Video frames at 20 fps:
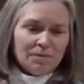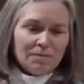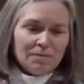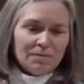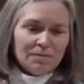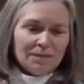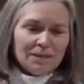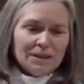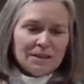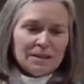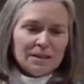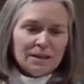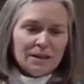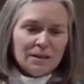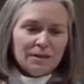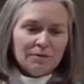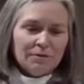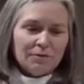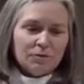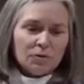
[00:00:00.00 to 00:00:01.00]
listening
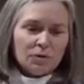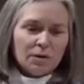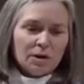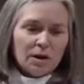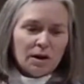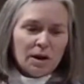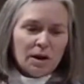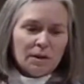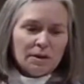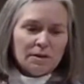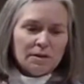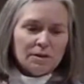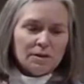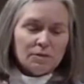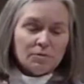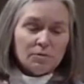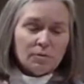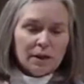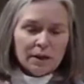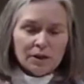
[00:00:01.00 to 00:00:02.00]
for God's
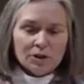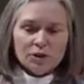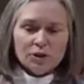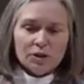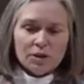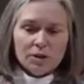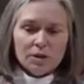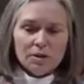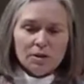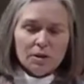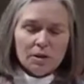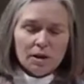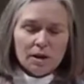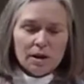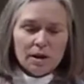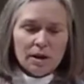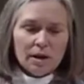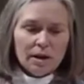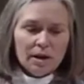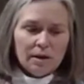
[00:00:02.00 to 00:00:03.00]
direction
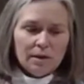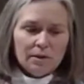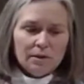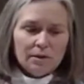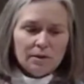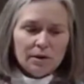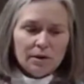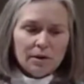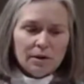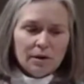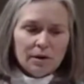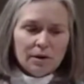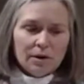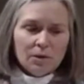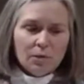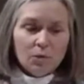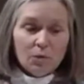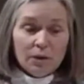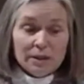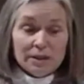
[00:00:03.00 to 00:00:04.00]
and
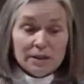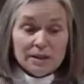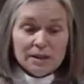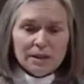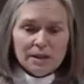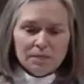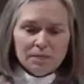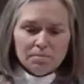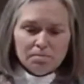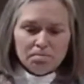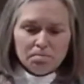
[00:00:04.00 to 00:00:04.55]
wisdom.